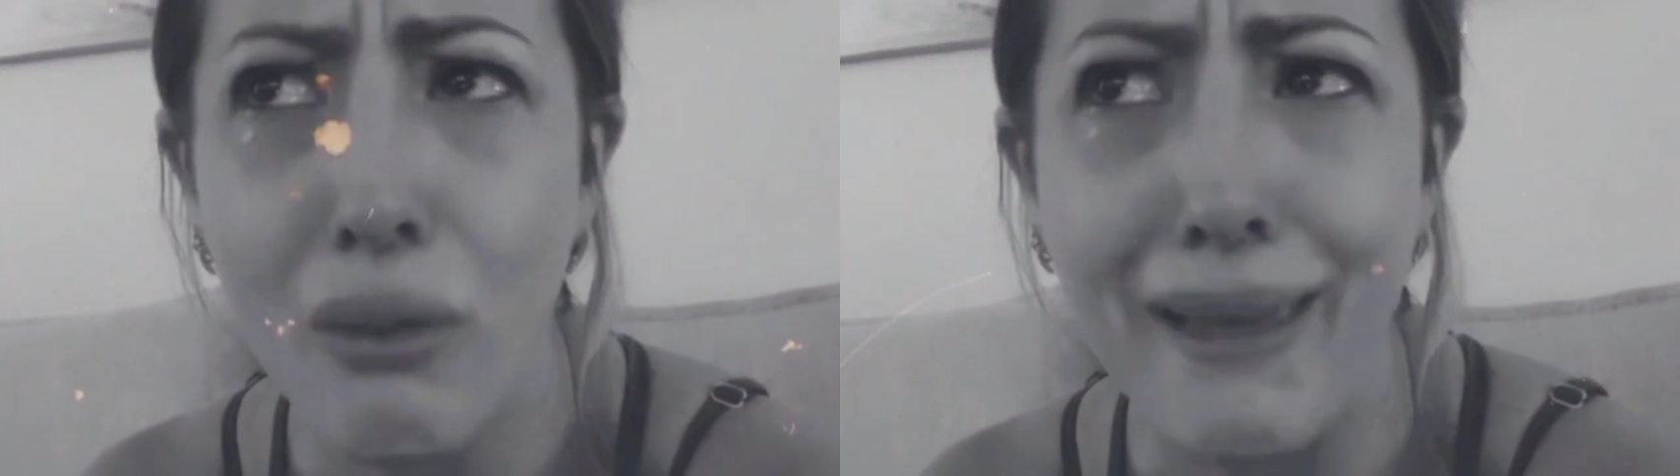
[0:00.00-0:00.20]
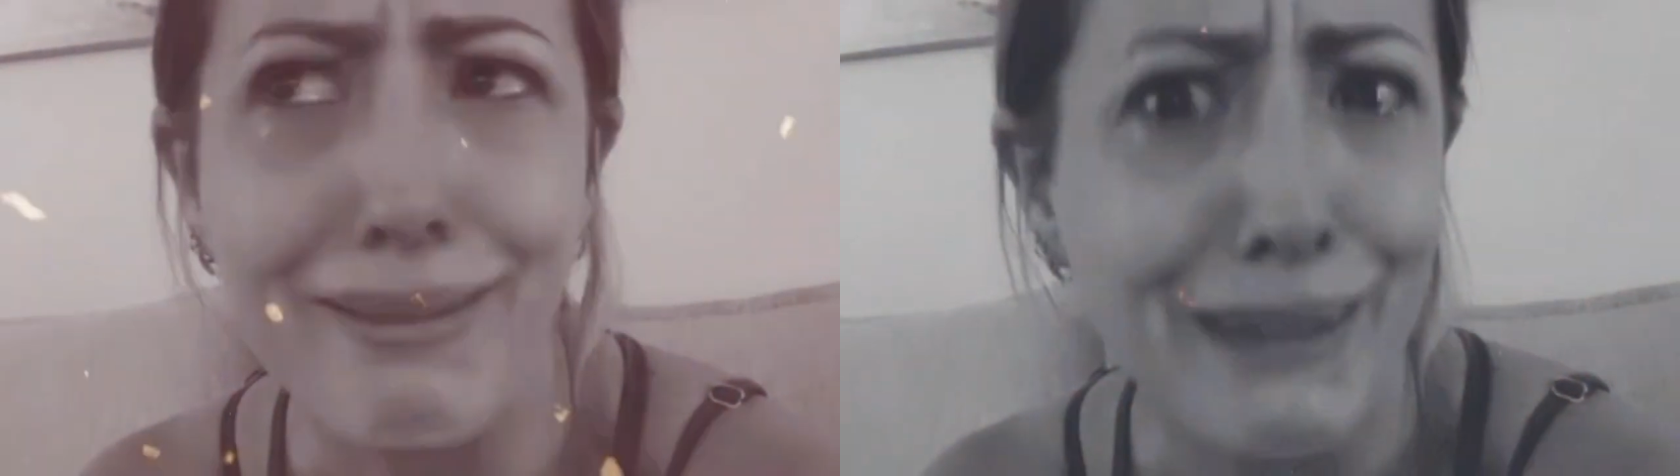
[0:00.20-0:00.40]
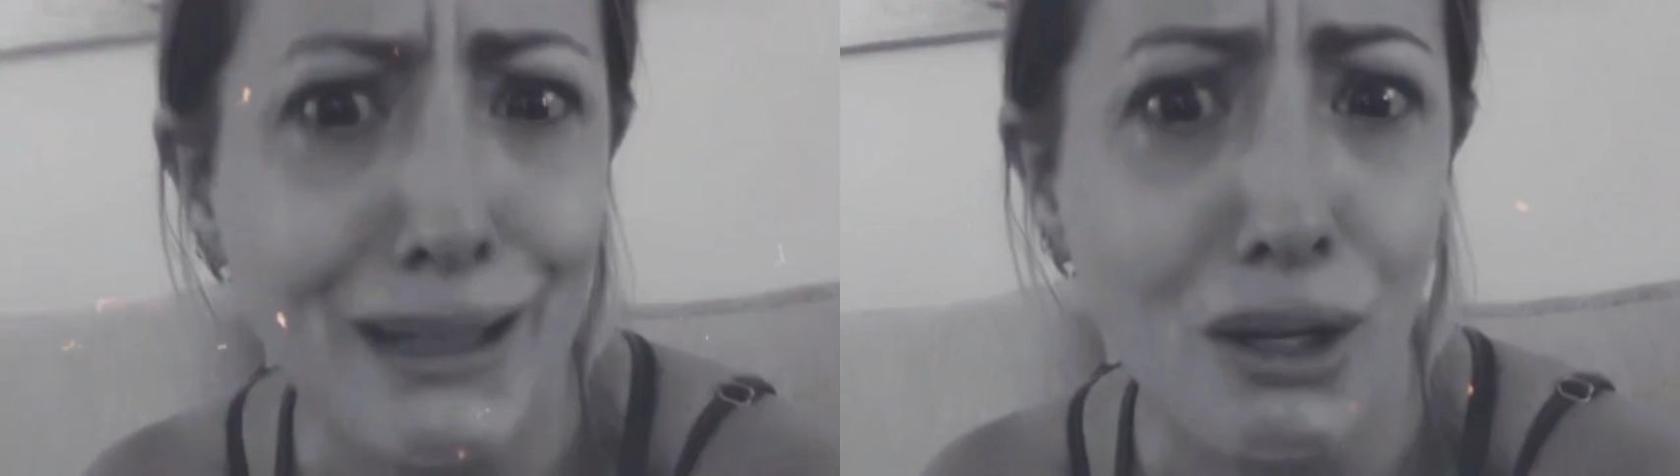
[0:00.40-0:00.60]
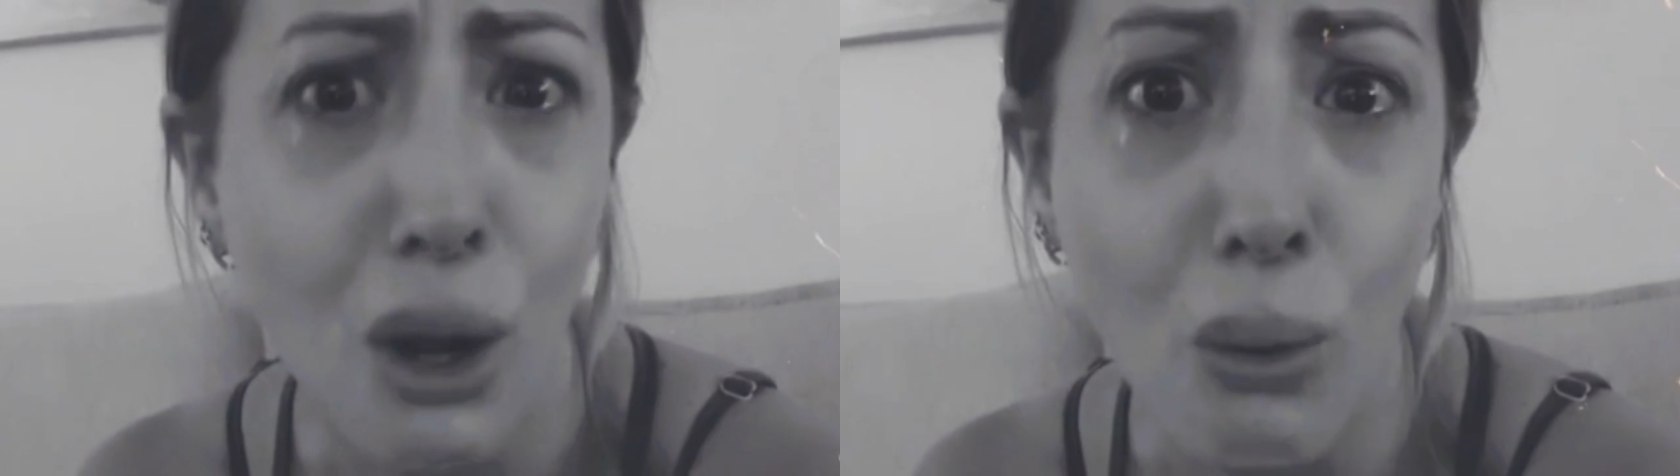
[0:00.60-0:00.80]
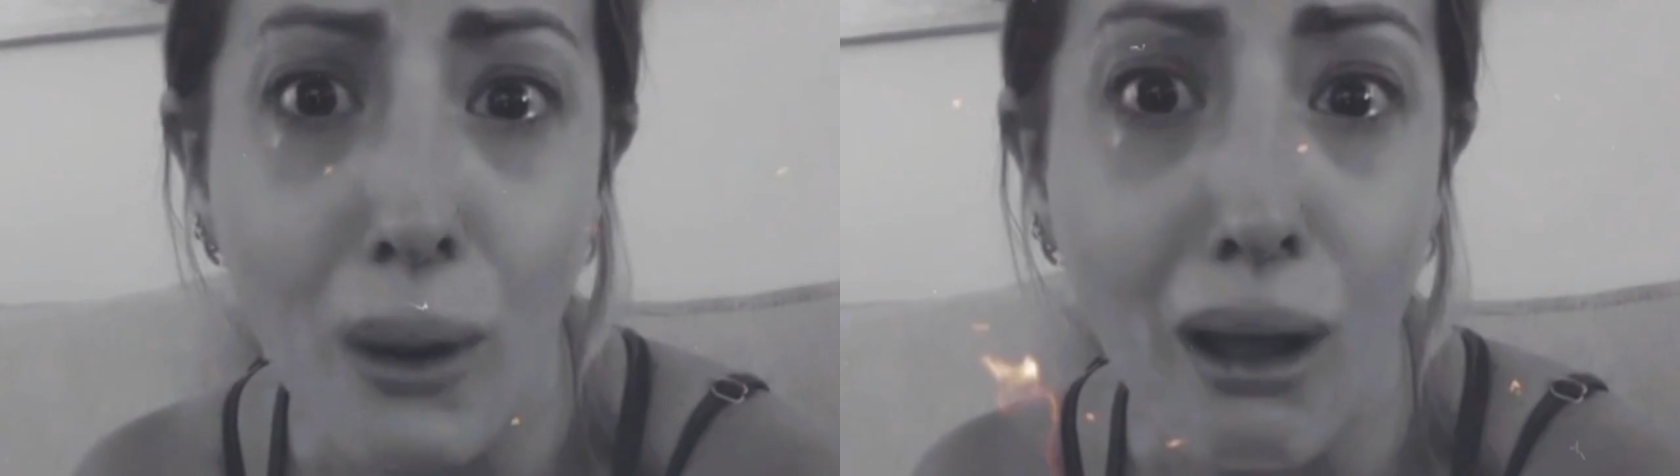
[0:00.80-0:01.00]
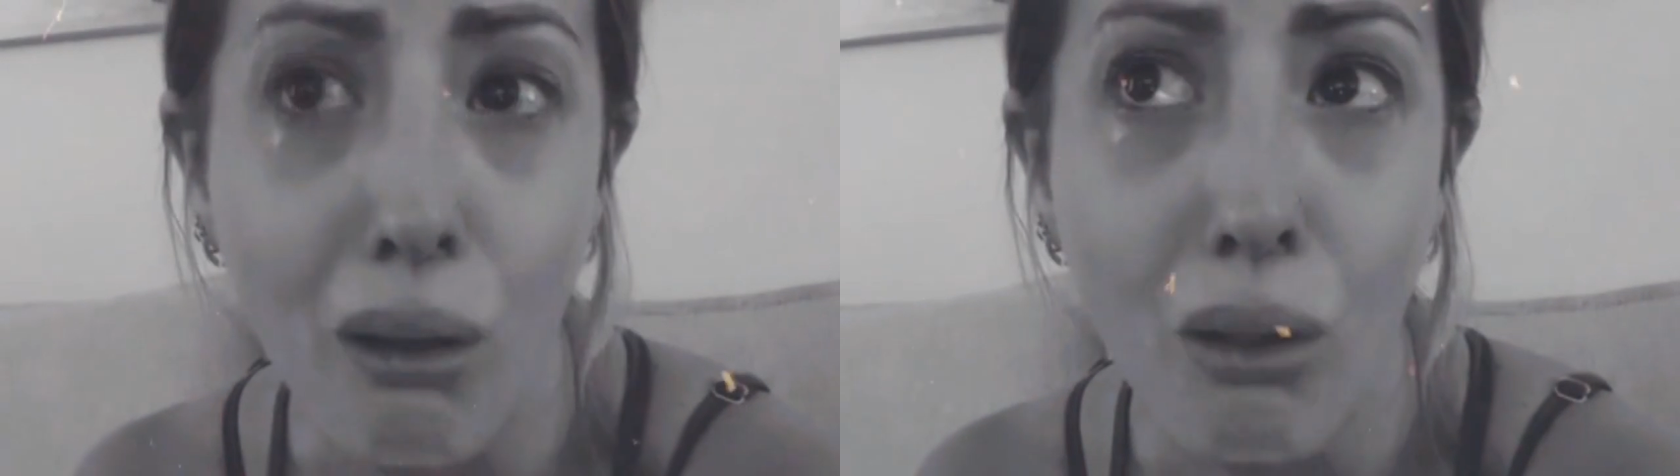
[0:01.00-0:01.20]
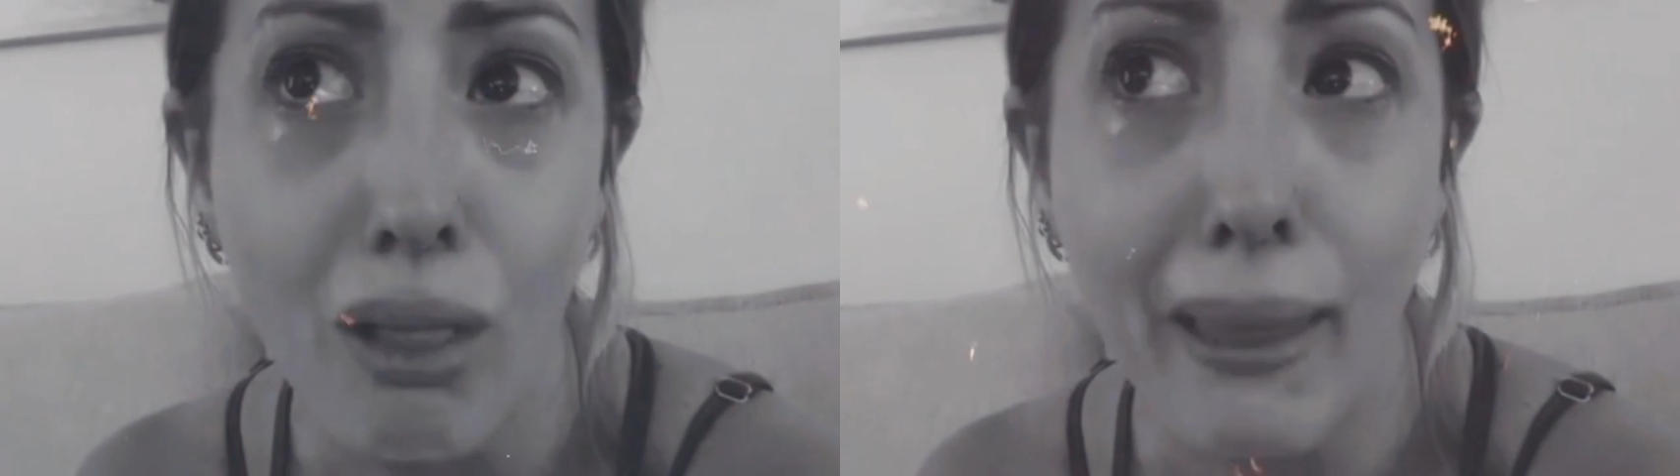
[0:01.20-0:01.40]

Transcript: like didn't go well.